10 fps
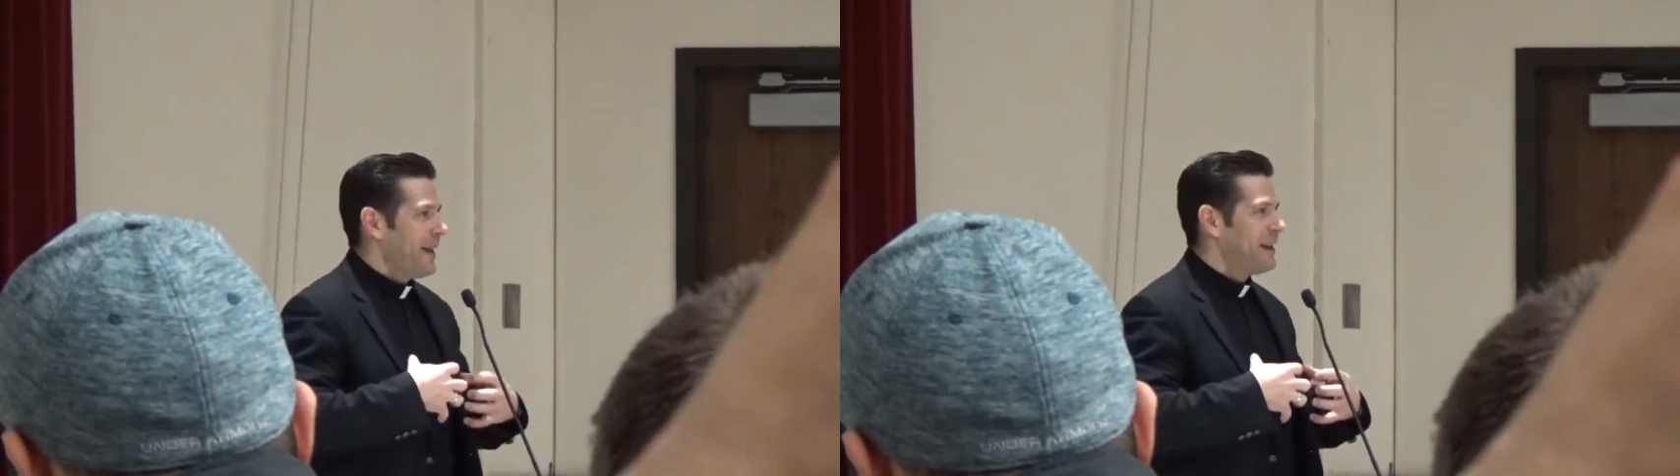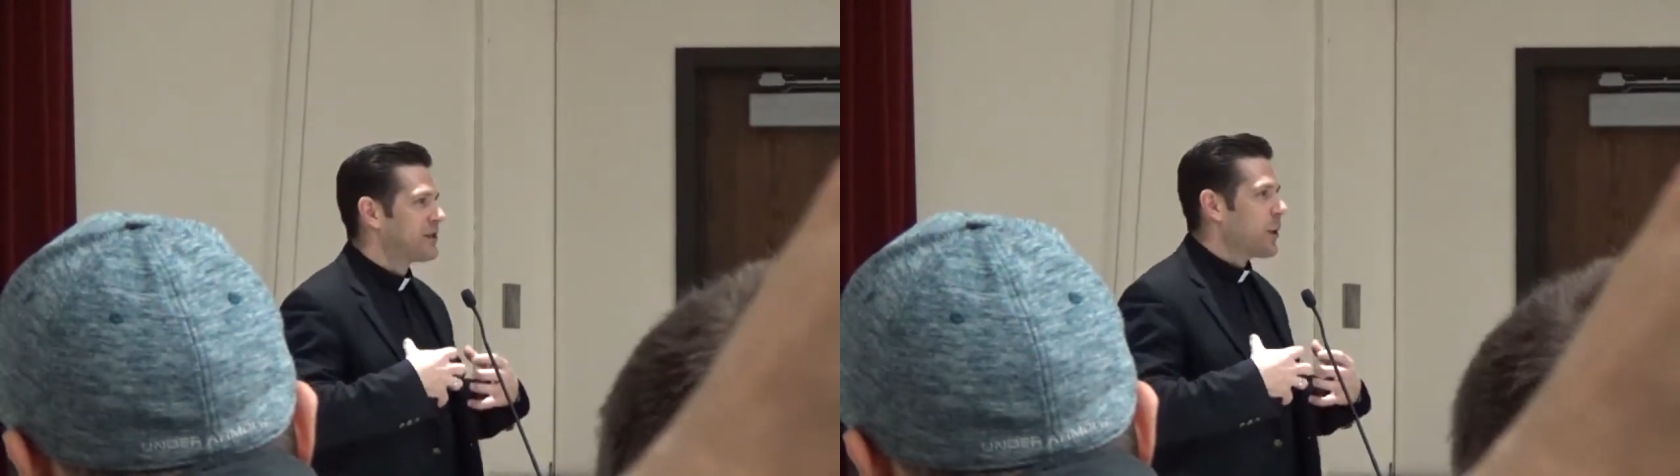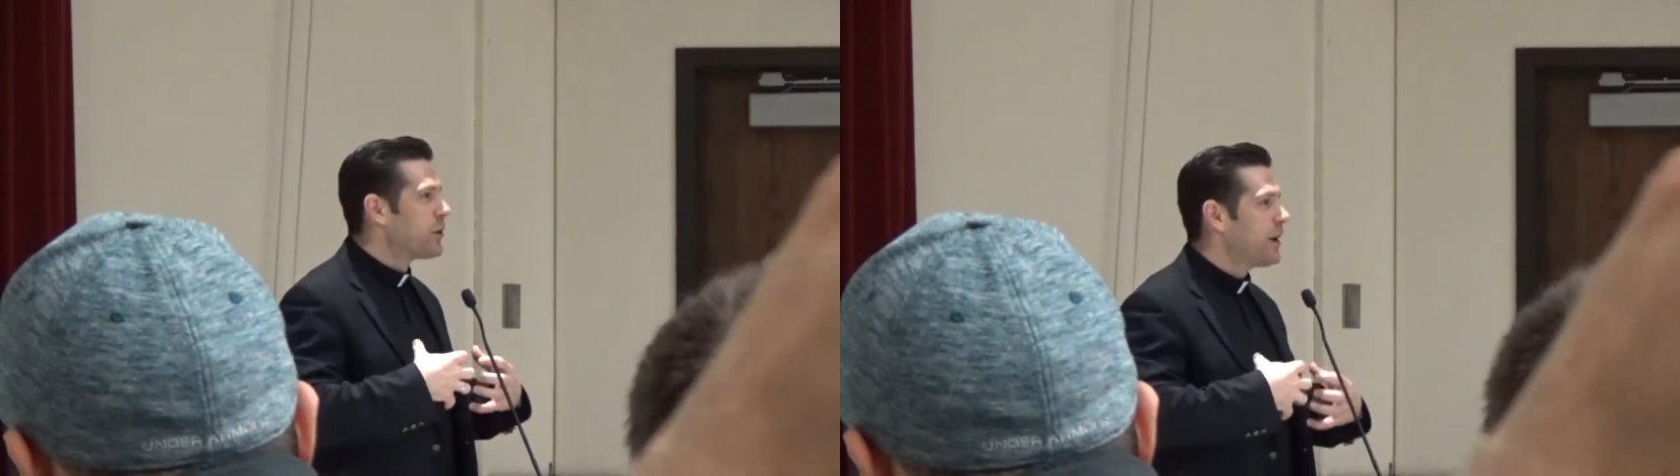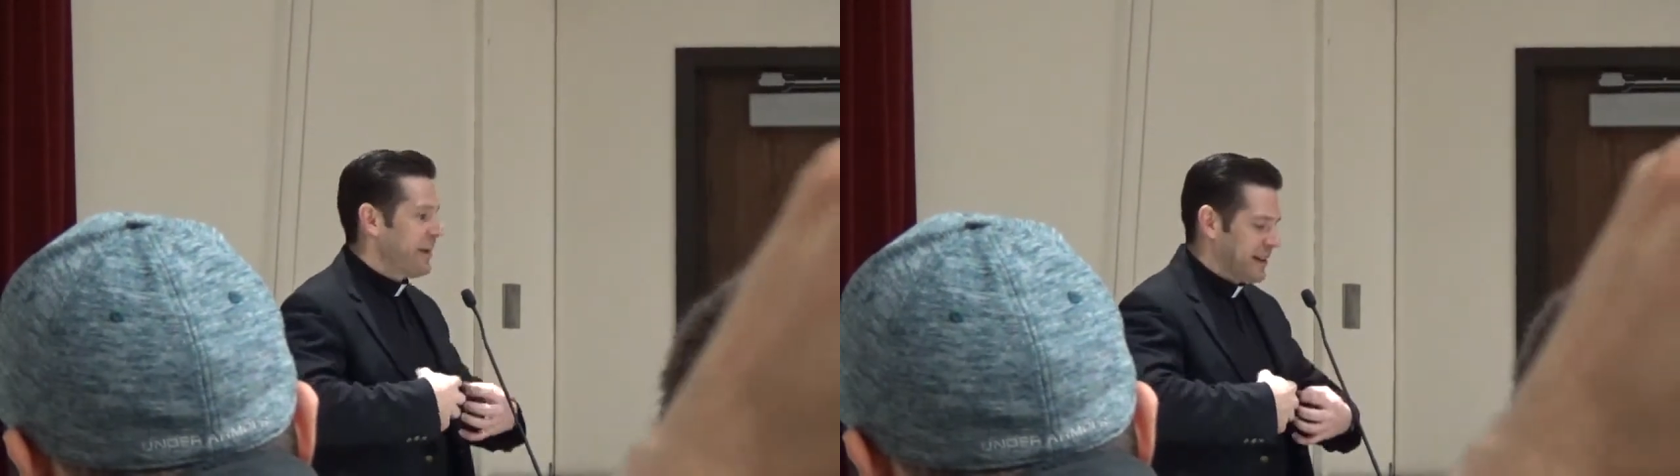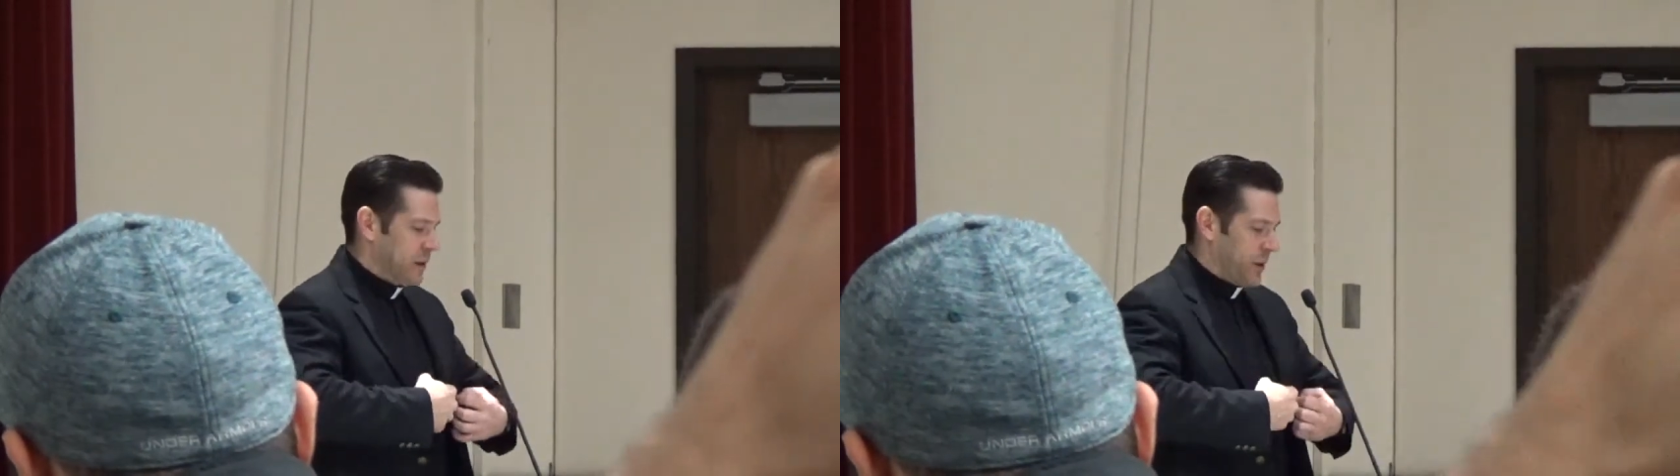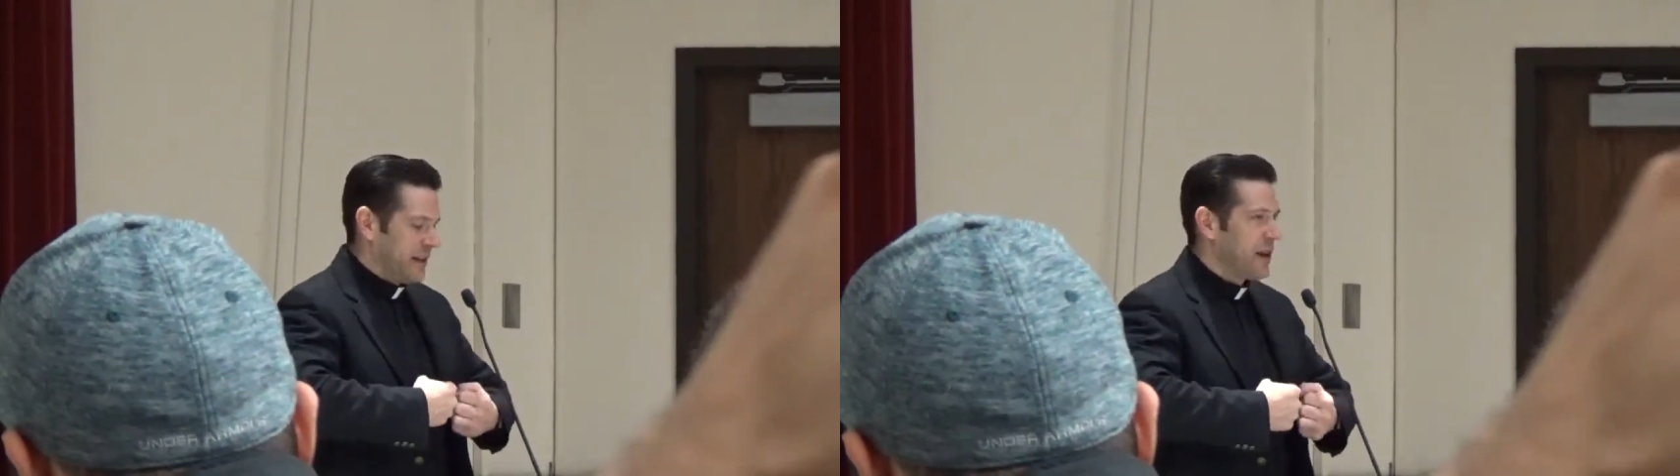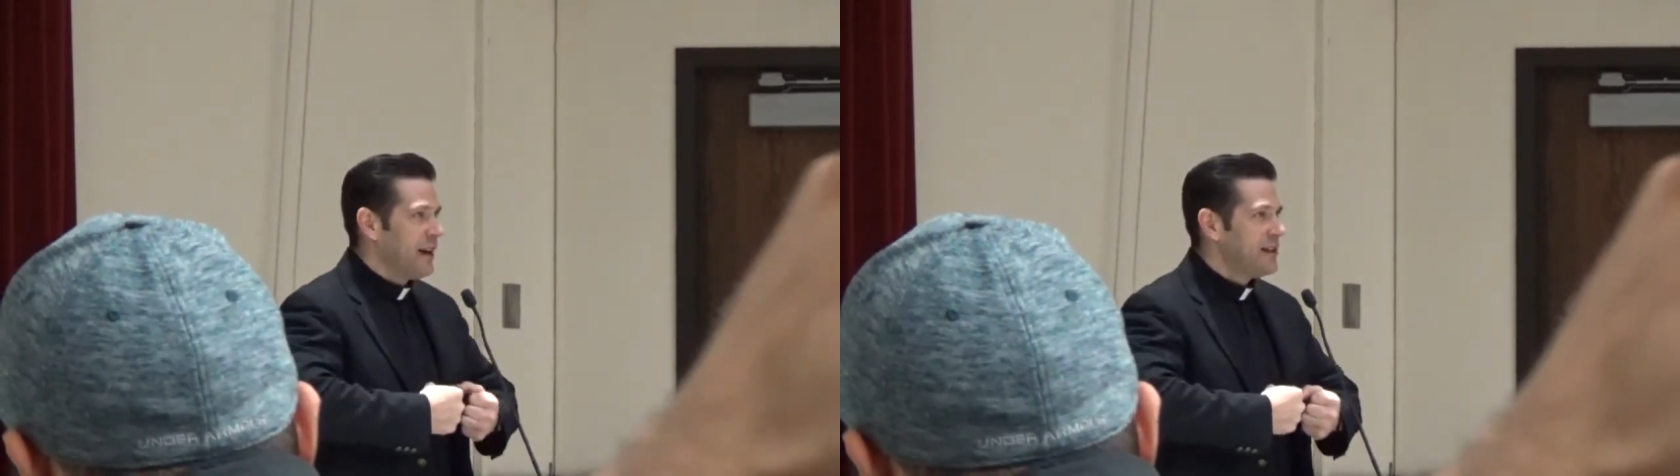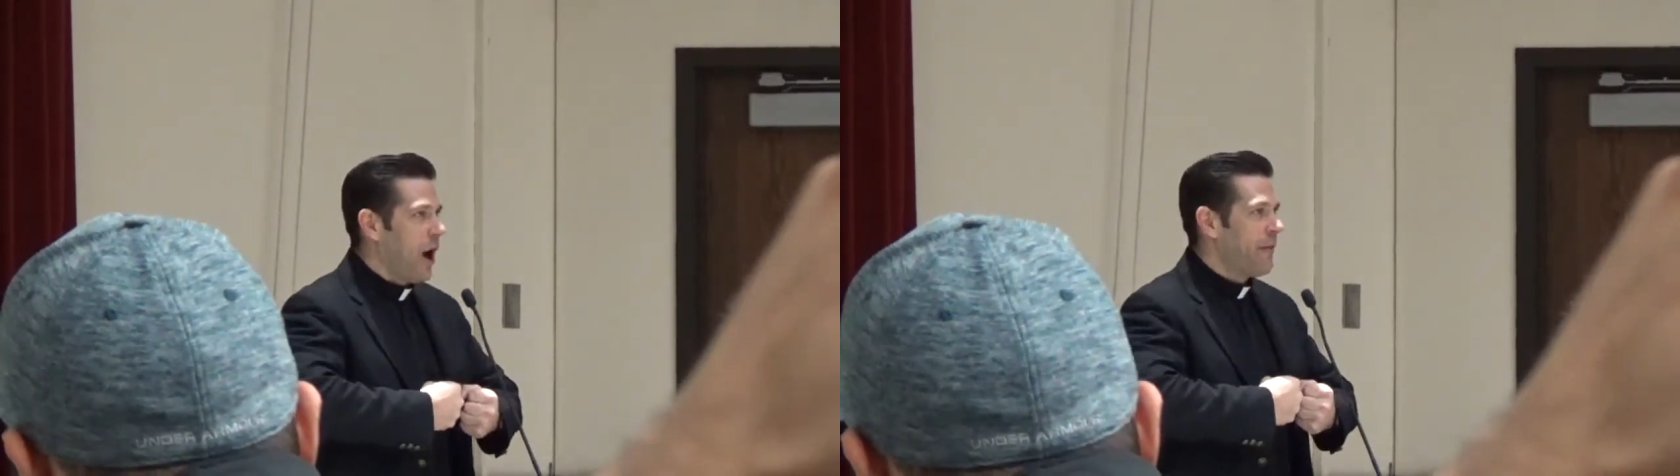is so good because what it
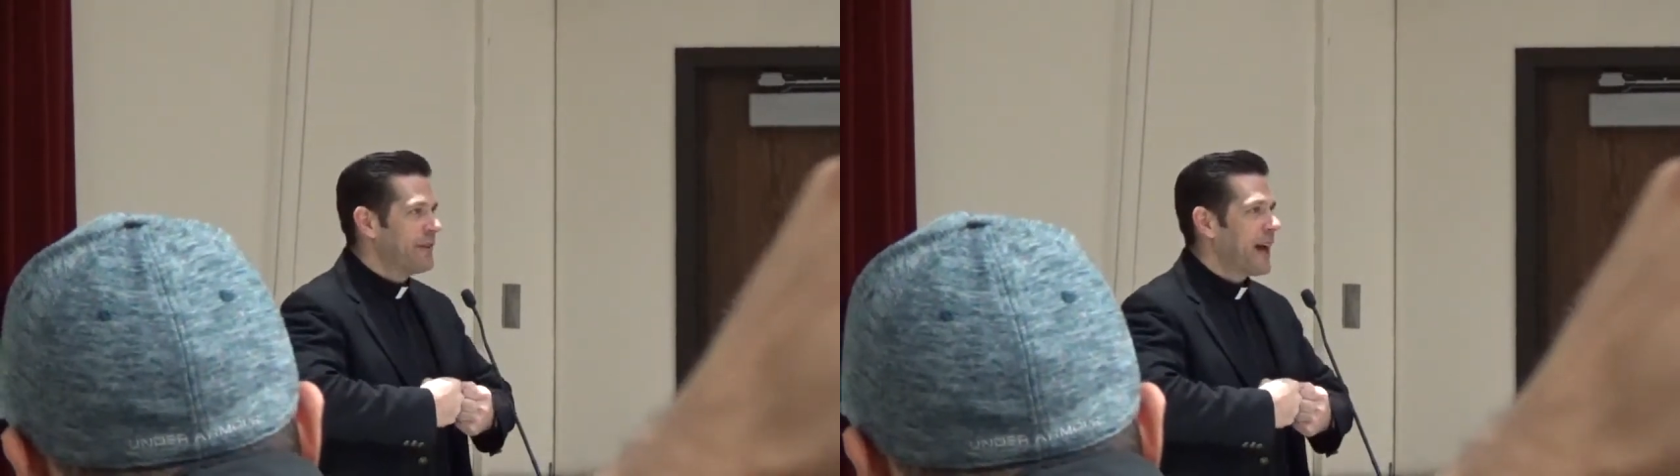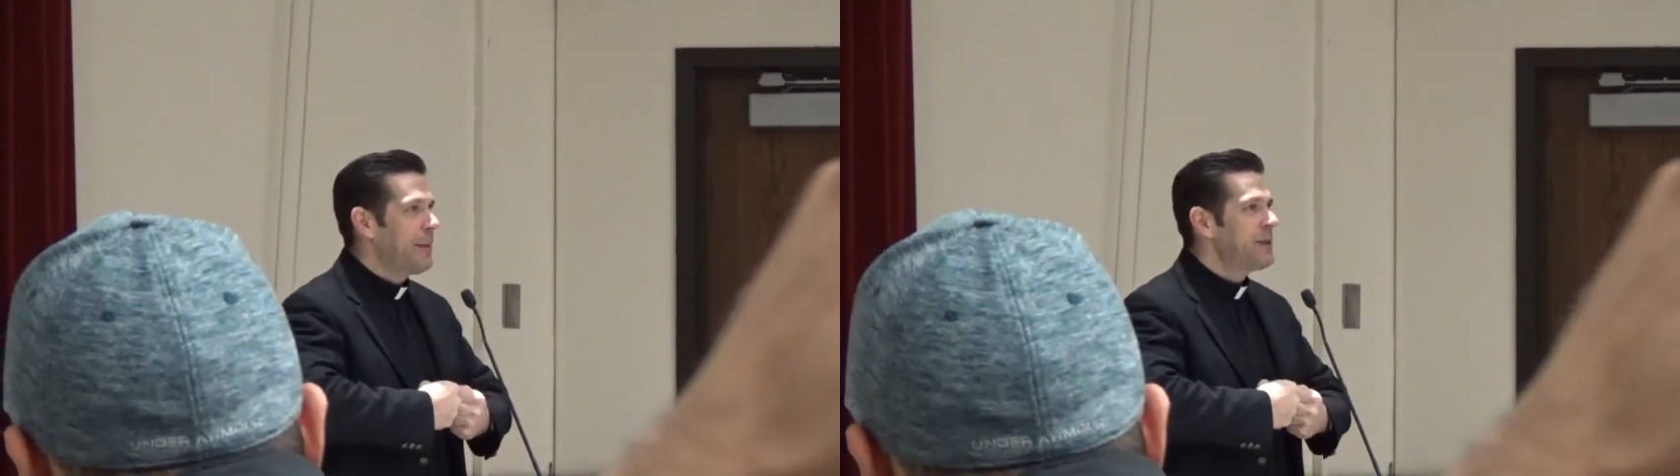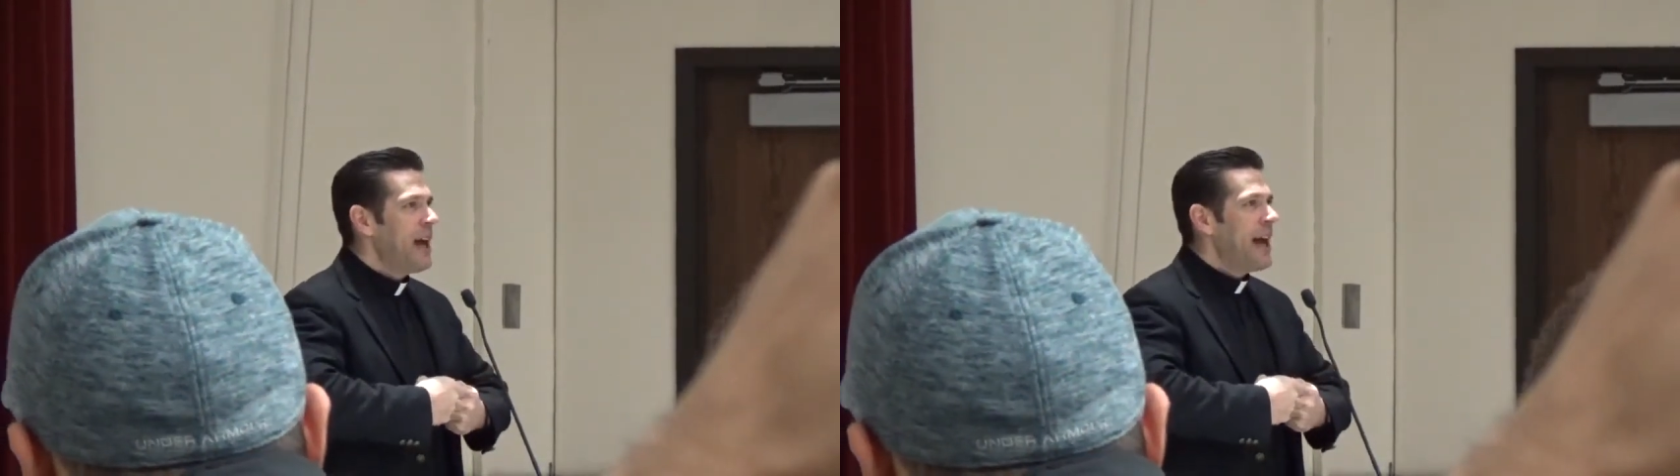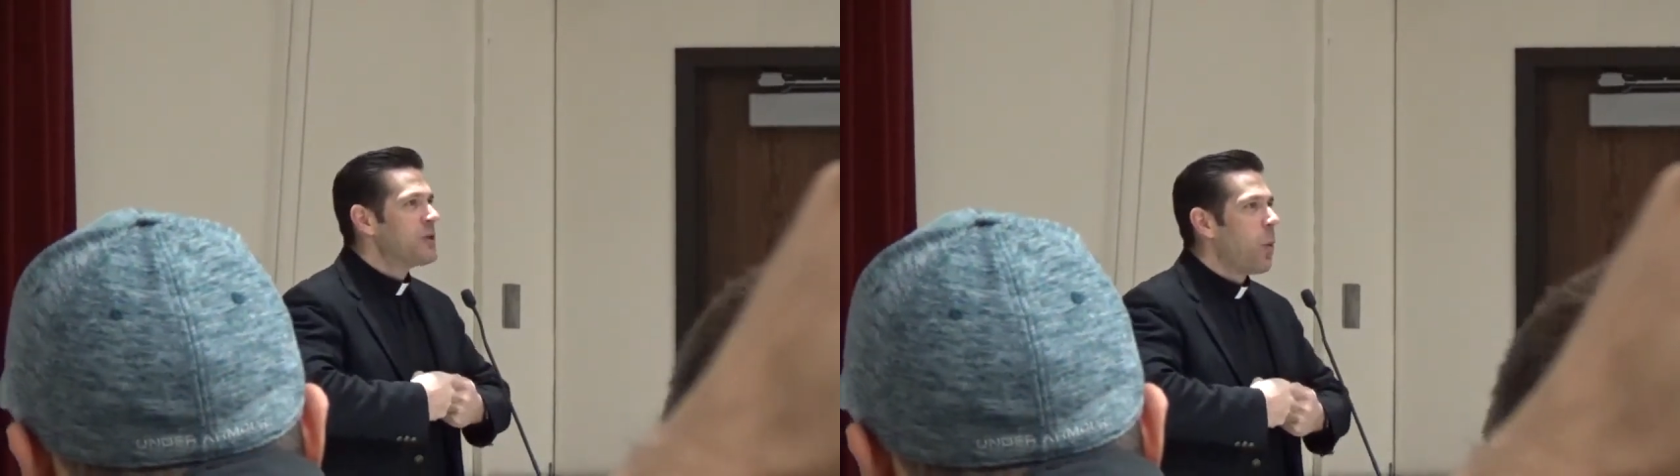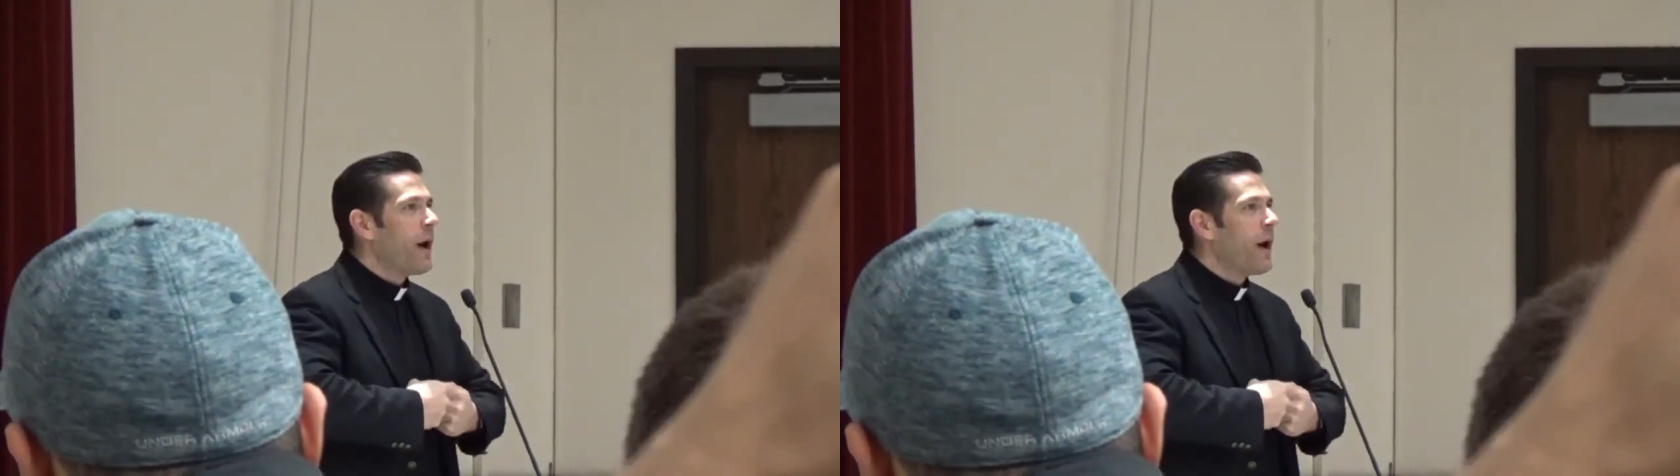does oftentimes is